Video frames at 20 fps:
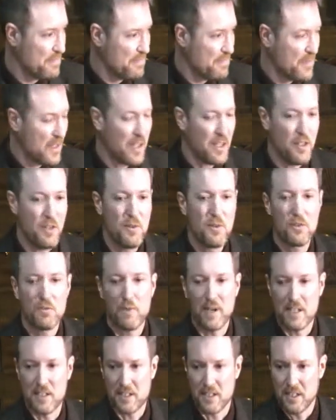a youth
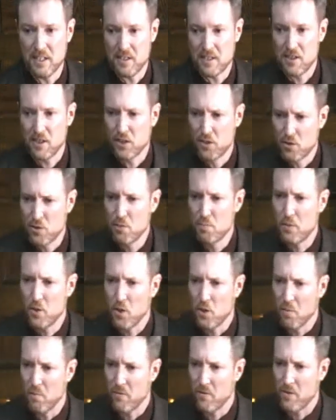residence, a group
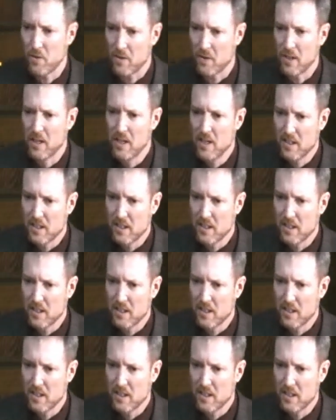home for